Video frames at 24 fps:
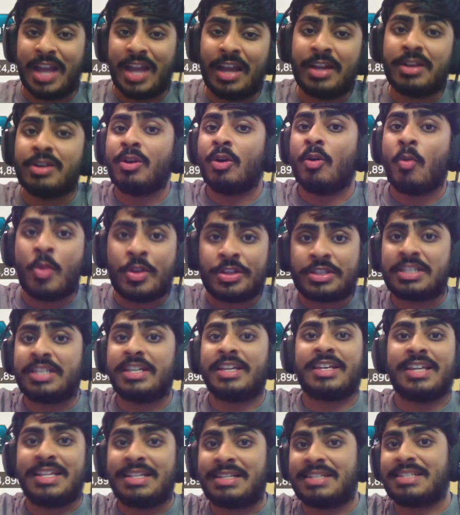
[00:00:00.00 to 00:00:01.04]
I know the
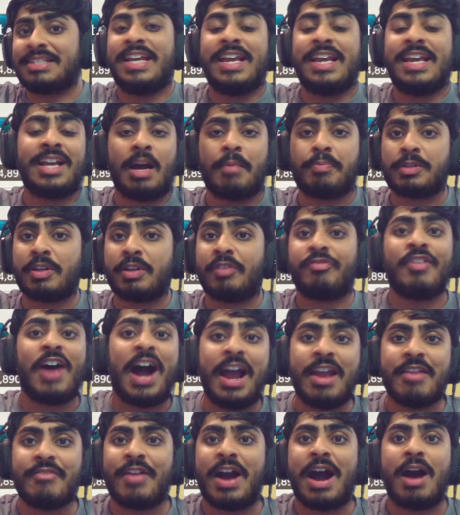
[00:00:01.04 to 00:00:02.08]
tickets take up to
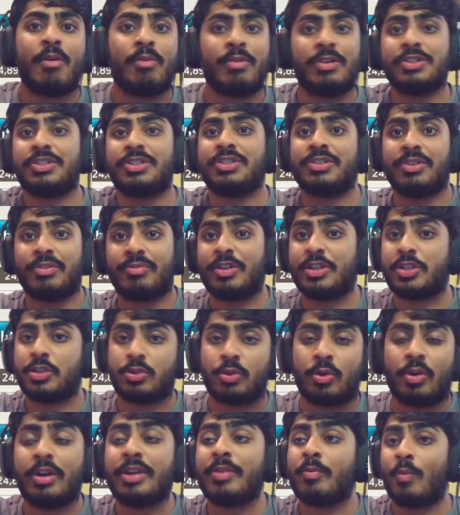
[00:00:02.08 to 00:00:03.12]
five hours to
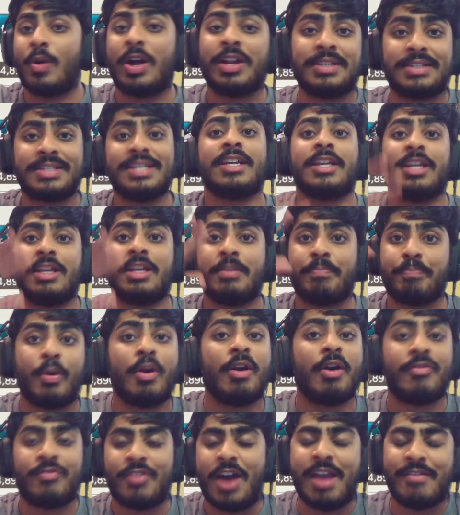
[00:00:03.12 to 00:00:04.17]
restore one ticket
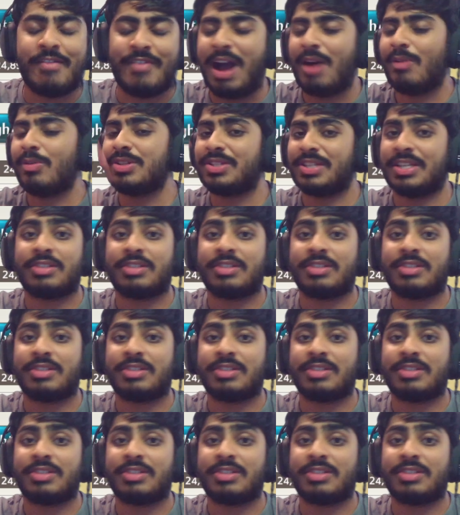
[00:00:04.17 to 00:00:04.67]
per five hours.